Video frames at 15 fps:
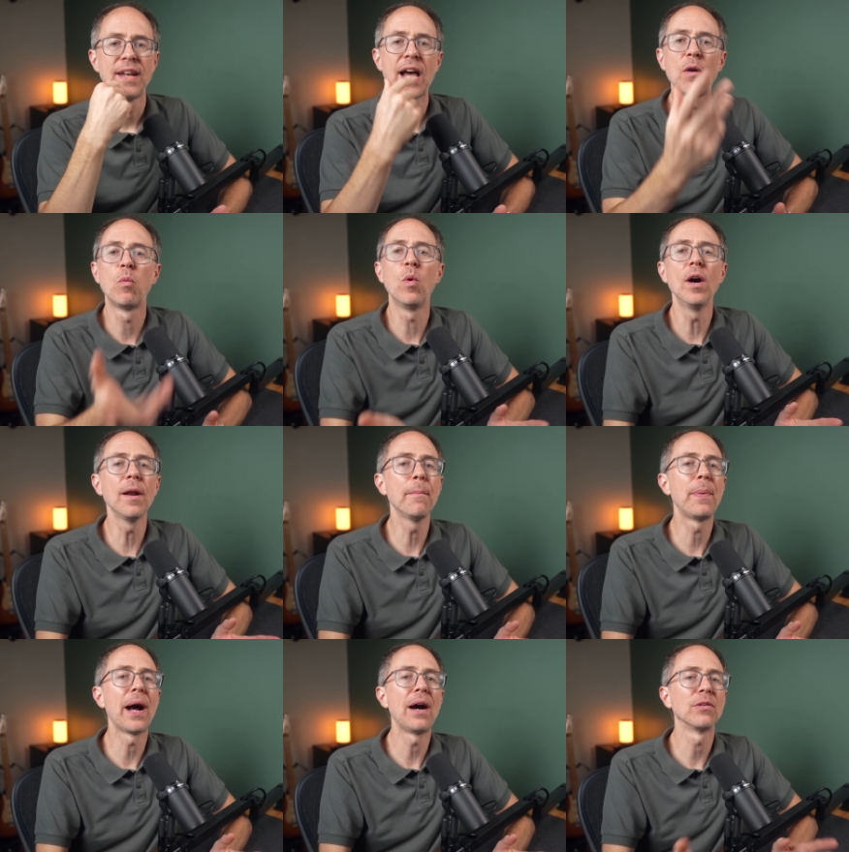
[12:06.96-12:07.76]
Now, what
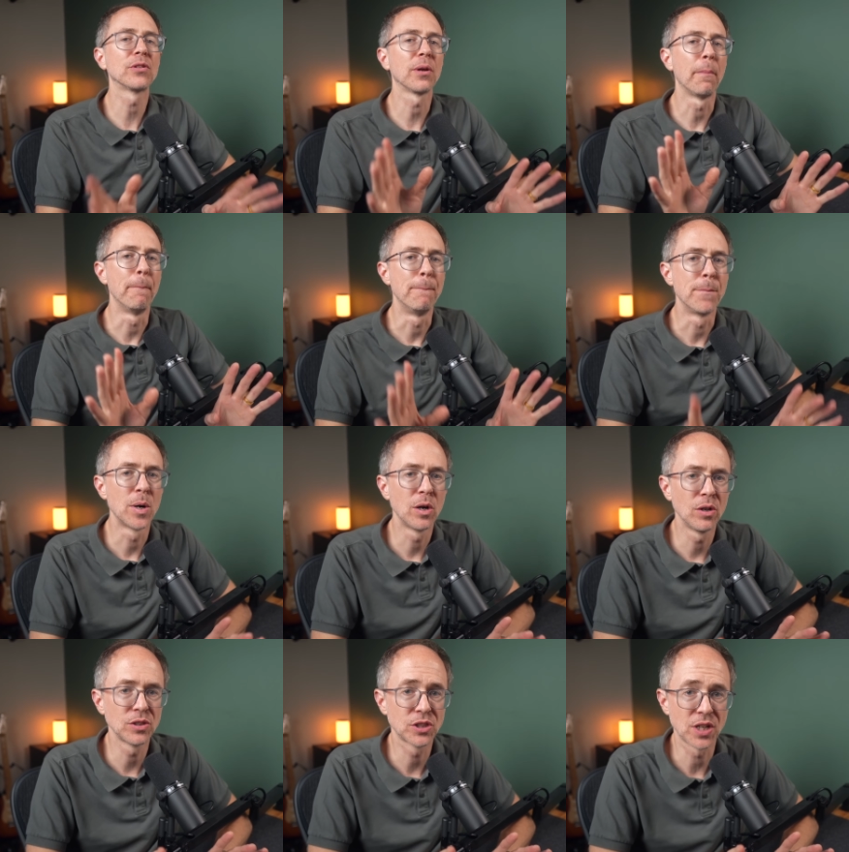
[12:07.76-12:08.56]
about
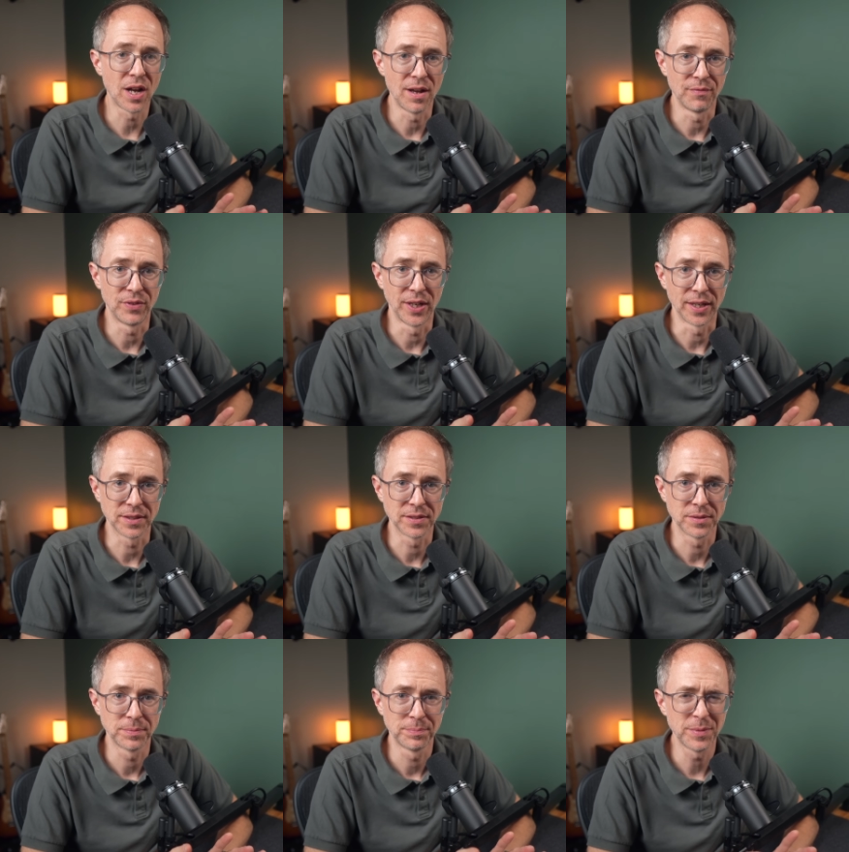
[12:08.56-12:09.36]
merge
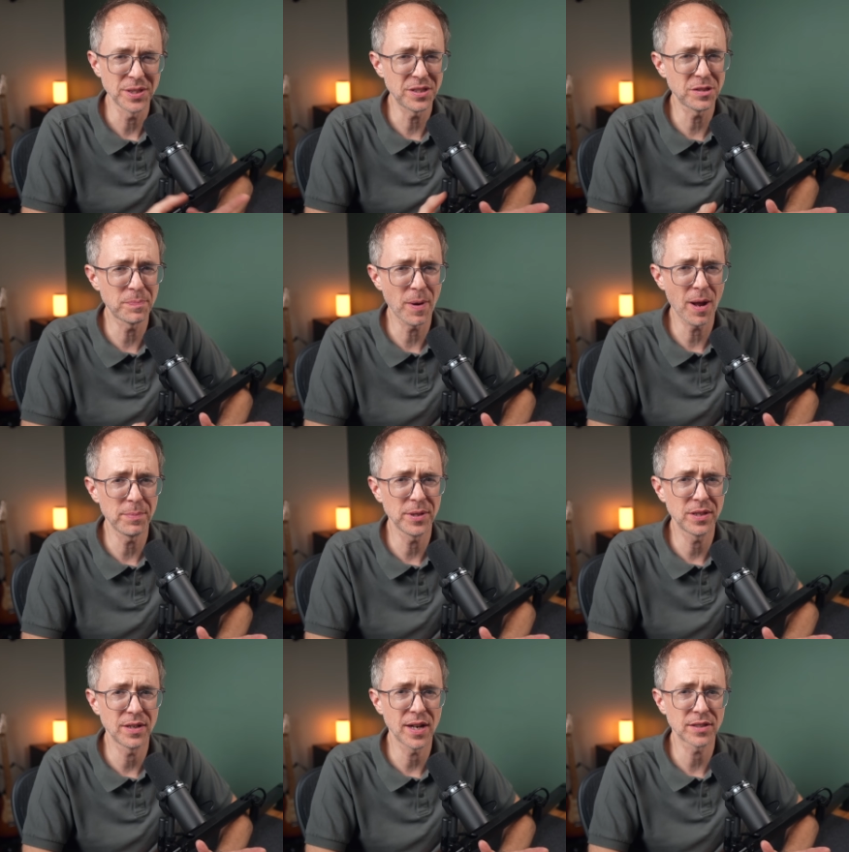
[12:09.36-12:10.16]
conflicts? This is
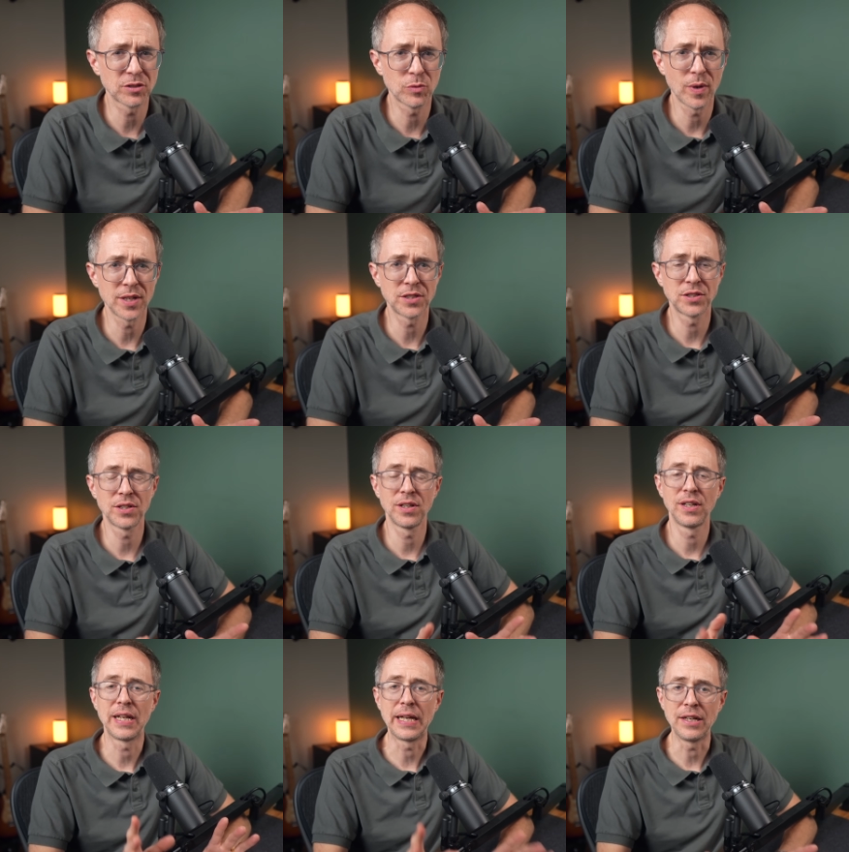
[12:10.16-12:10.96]
probably the next
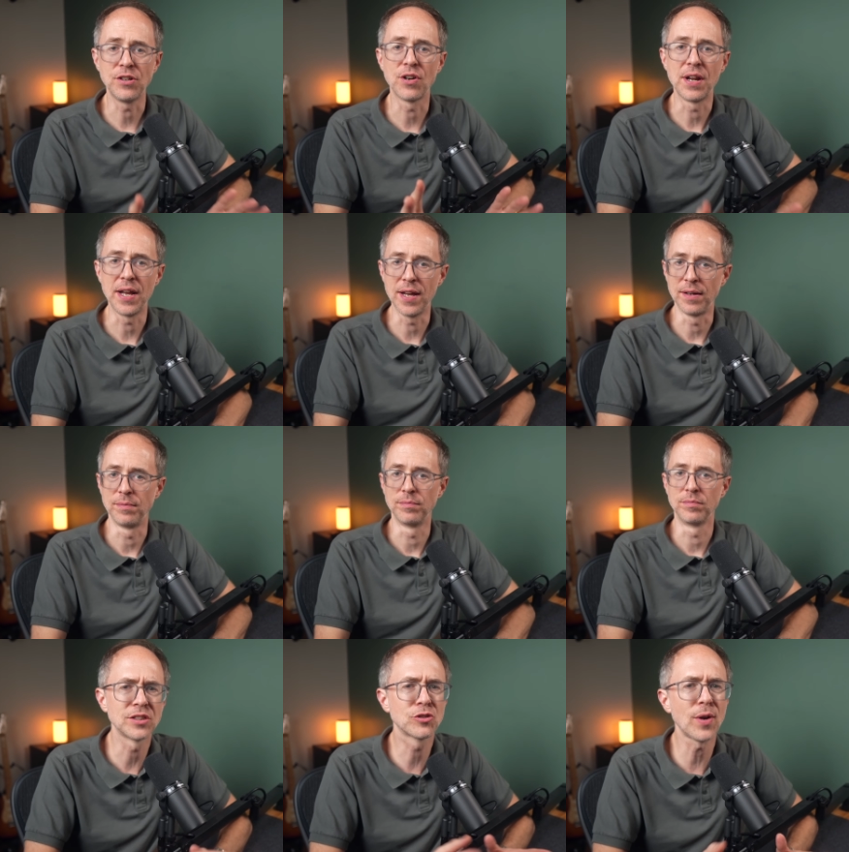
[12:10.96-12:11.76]
question in your head.
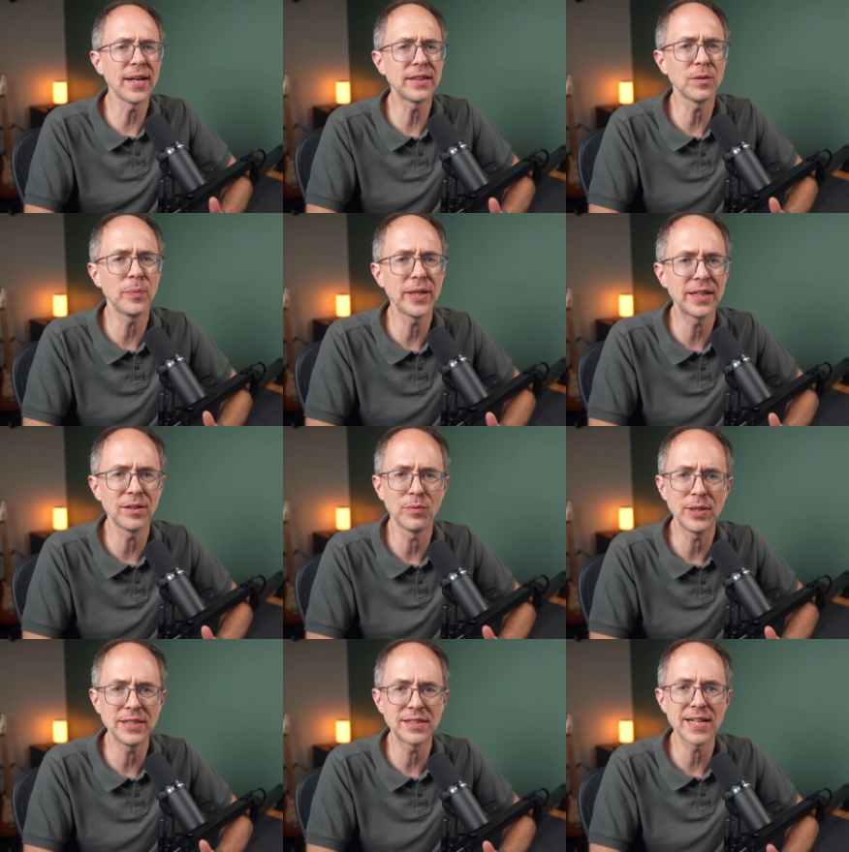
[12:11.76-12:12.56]
It's great that we can
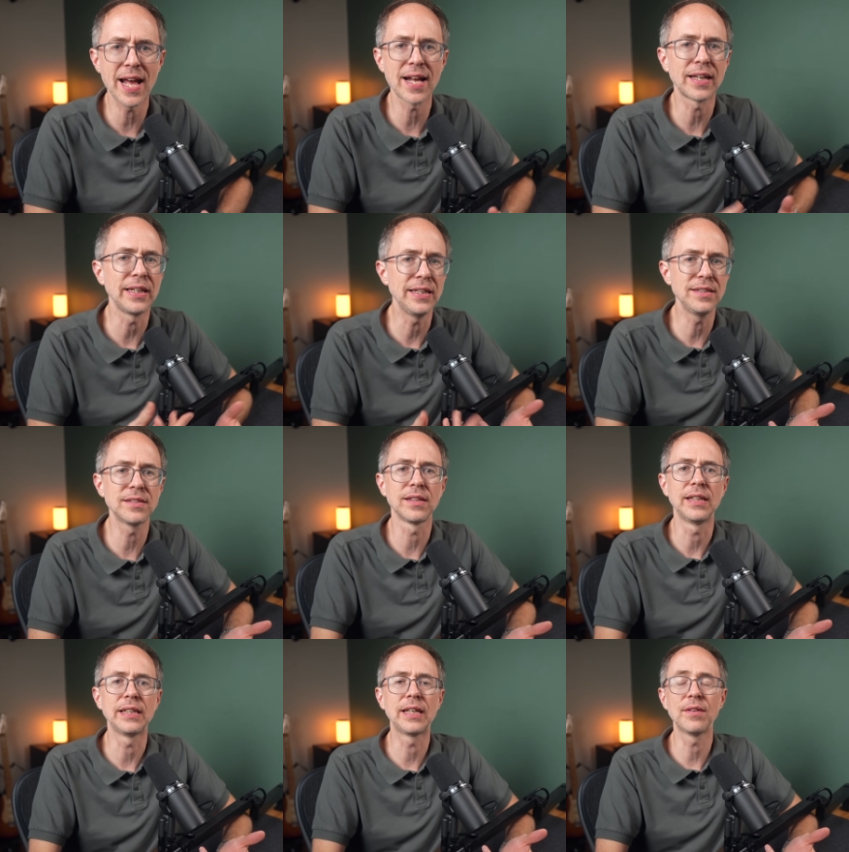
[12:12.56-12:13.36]
restack
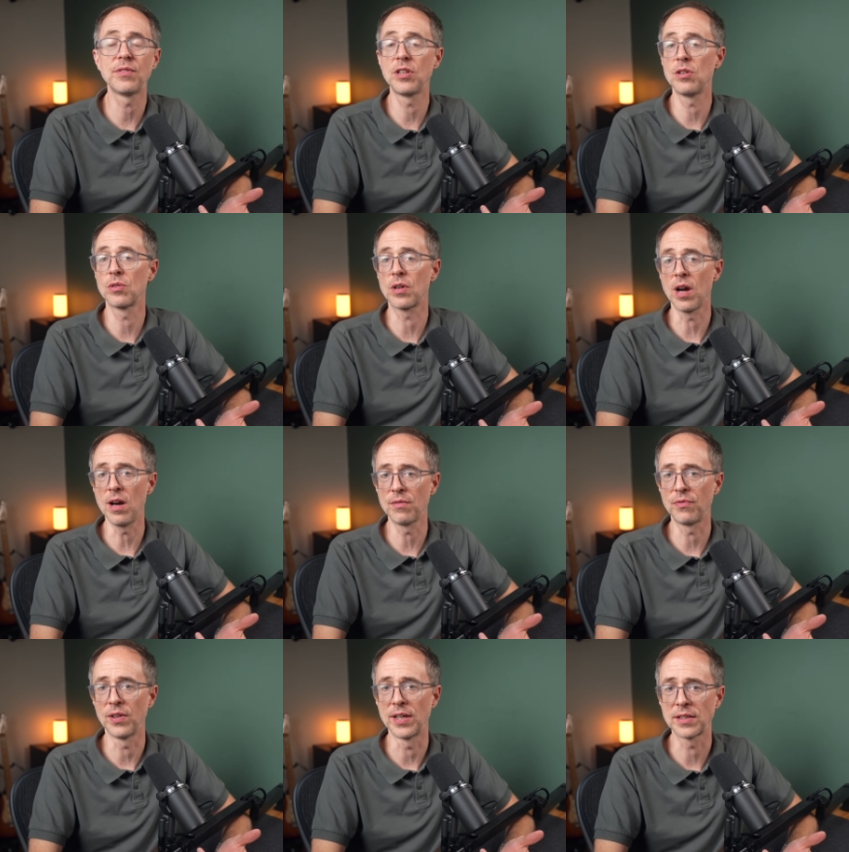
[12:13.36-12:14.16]
easily given no
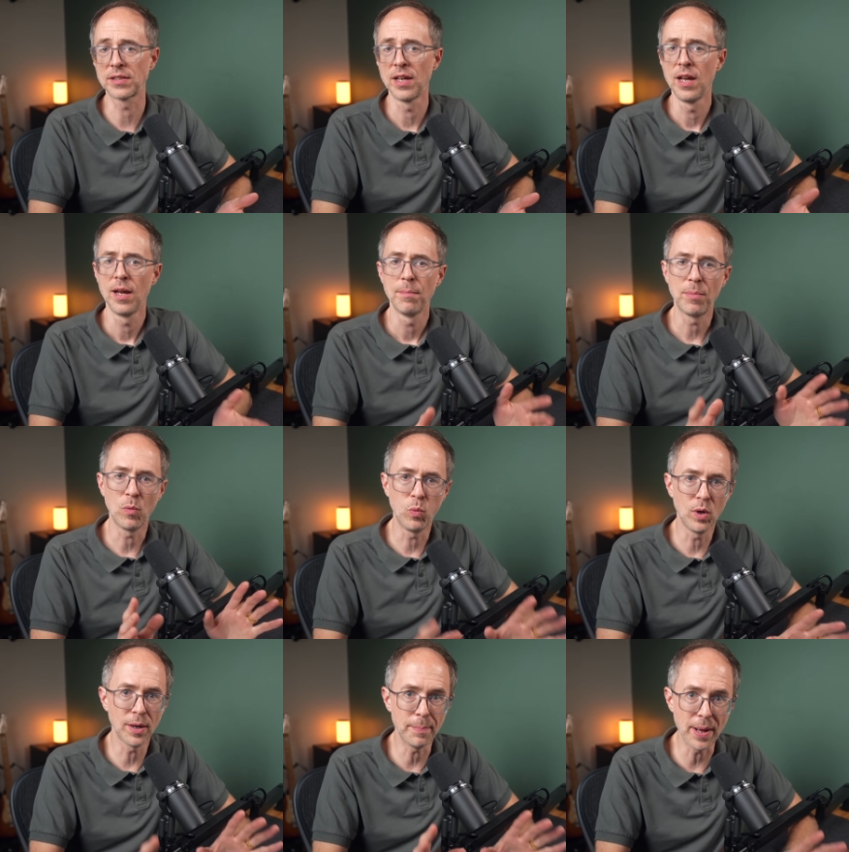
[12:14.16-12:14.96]
conflicts, but
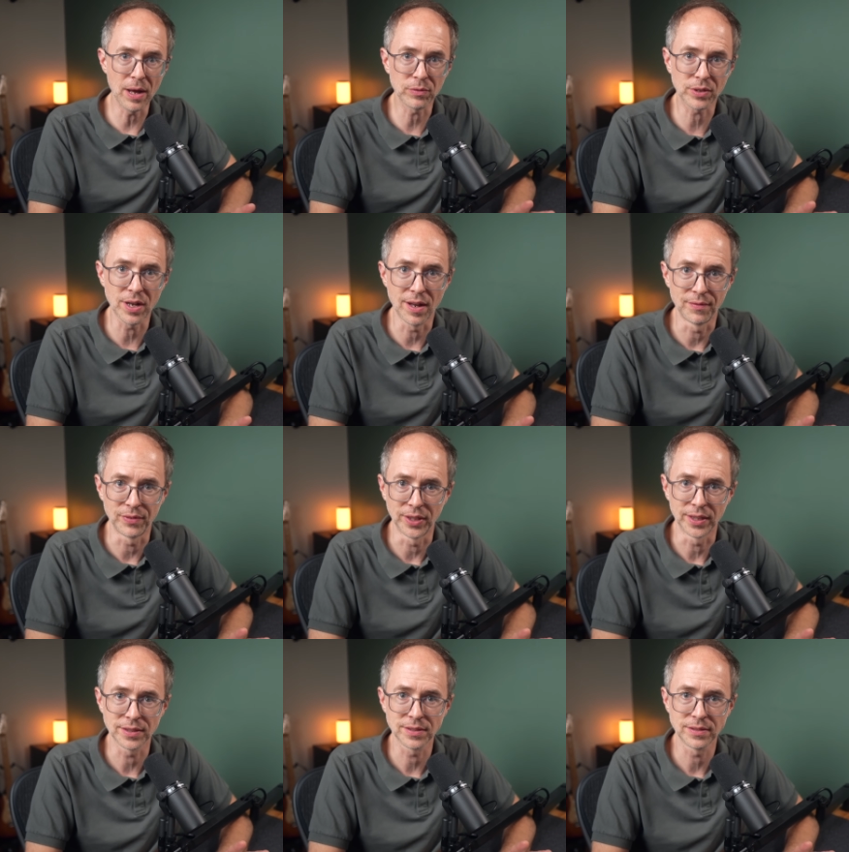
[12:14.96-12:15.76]
what about
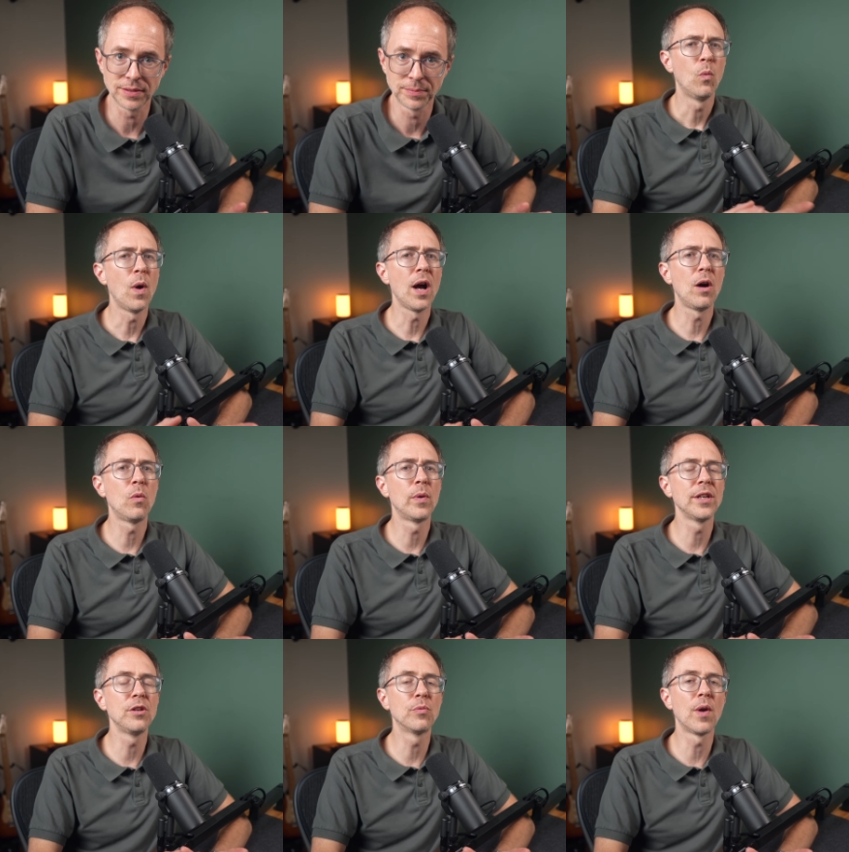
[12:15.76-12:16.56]
conflicts? Well, when you